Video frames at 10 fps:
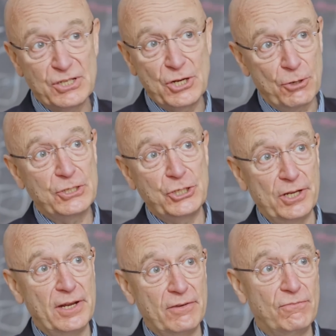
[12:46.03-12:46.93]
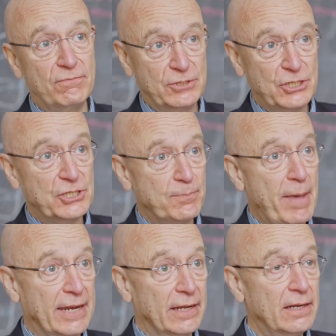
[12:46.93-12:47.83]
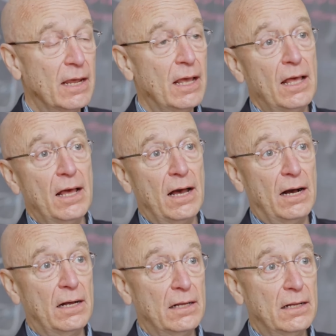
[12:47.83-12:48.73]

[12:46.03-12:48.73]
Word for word: nourish it and suspend it uh,